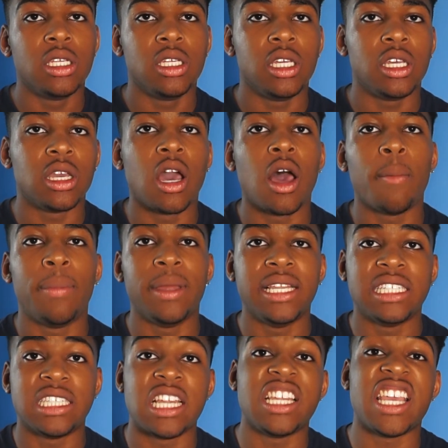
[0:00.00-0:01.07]
You gotta put
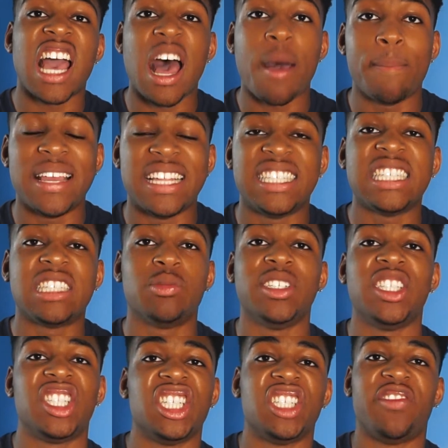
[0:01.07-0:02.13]
this under your armpits. This
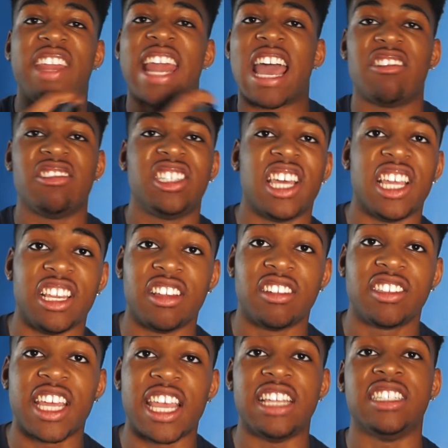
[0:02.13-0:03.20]
one's just for the outside, you know what
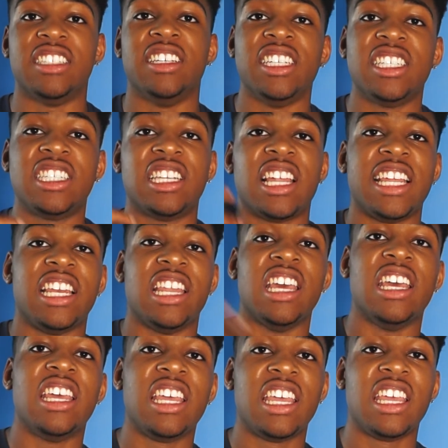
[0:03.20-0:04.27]
I'm saying? So this is like
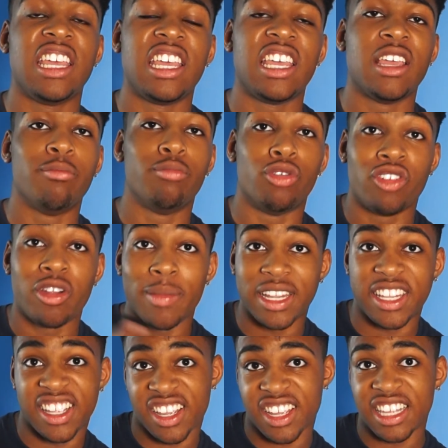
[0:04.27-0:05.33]
the
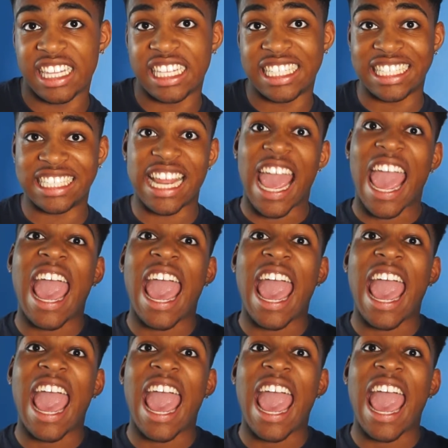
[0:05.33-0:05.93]
perimeter. This is the